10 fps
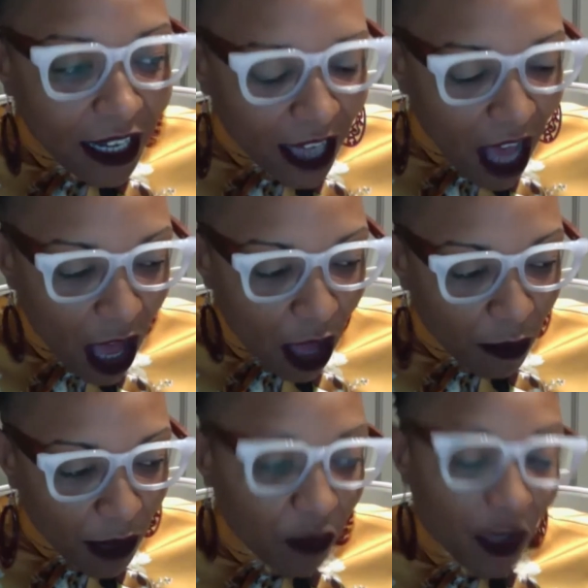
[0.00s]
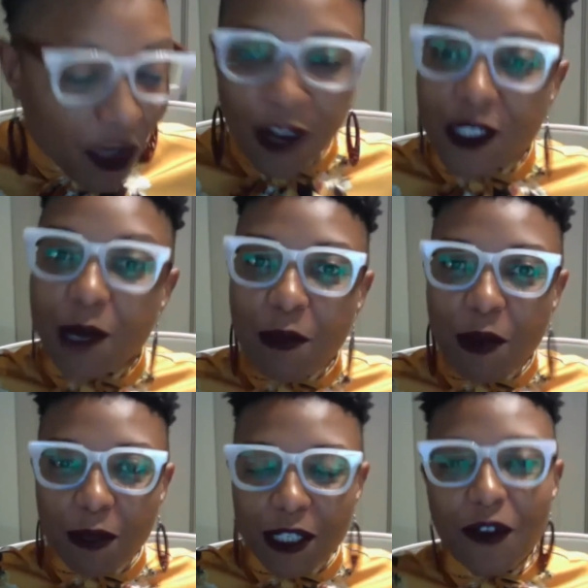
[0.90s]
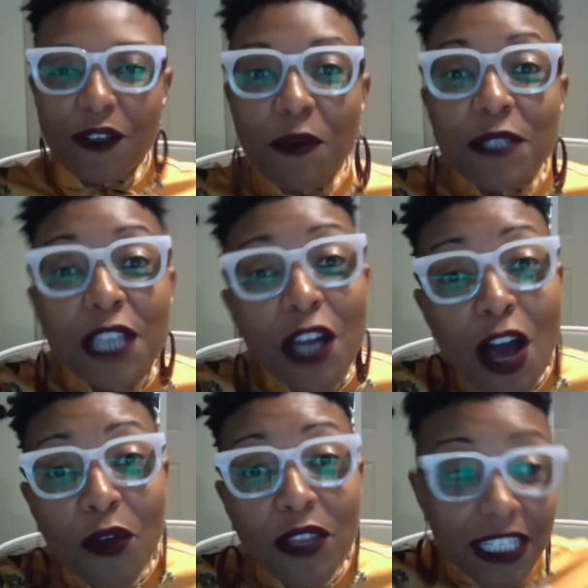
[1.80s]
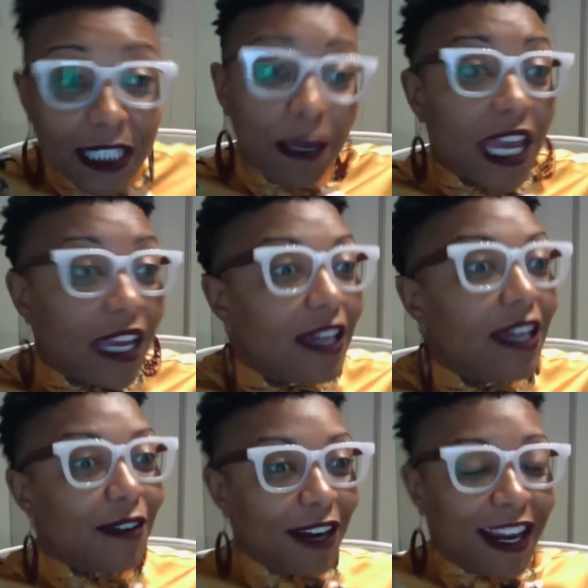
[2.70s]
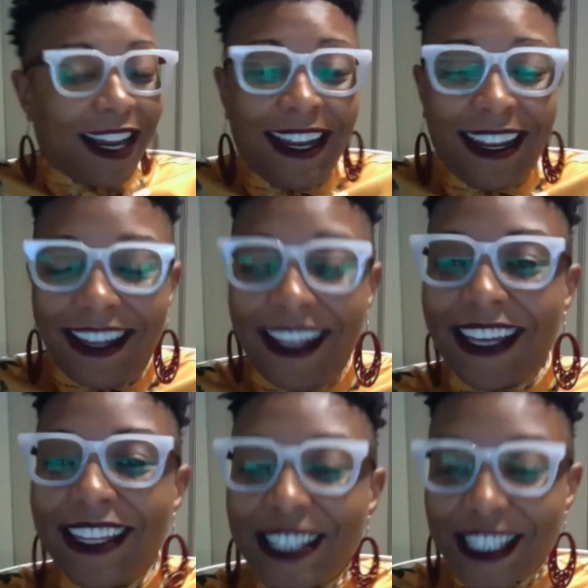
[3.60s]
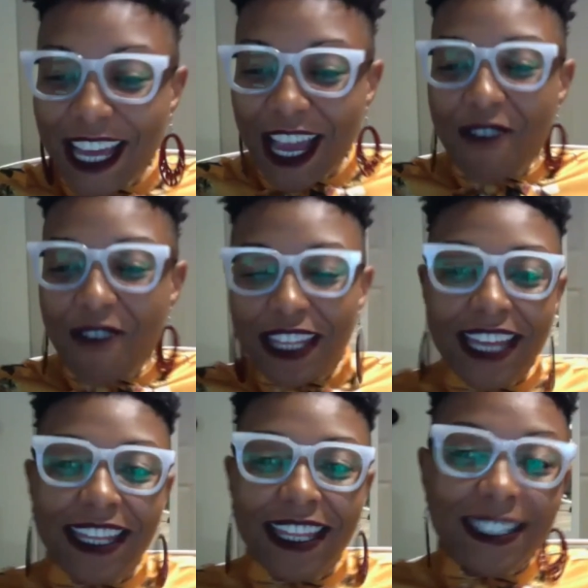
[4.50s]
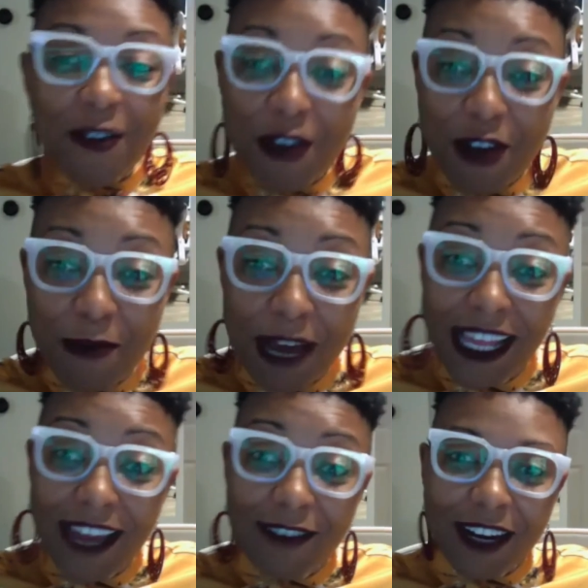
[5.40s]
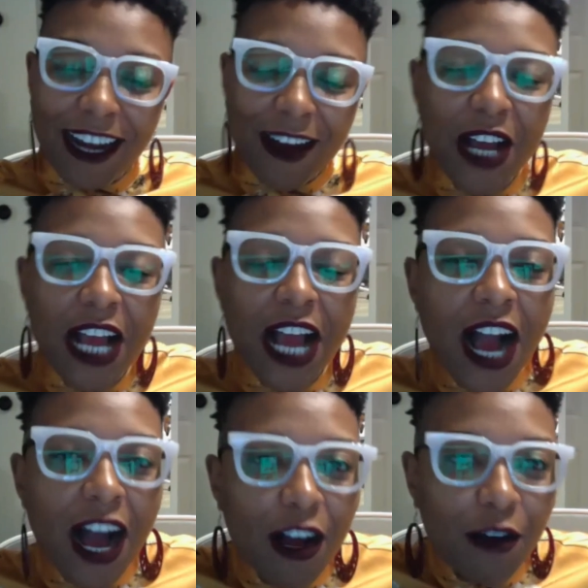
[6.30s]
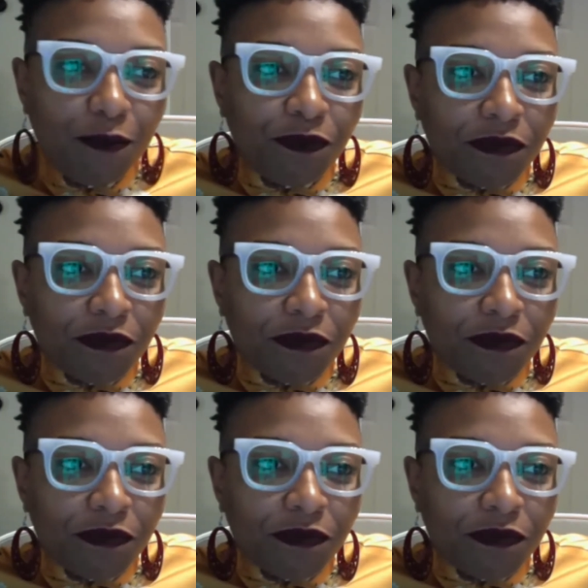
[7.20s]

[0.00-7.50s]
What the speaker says: and reading your supplemental materials, I was like, oh, this is me, right? This is like everything that's going on in my life right now.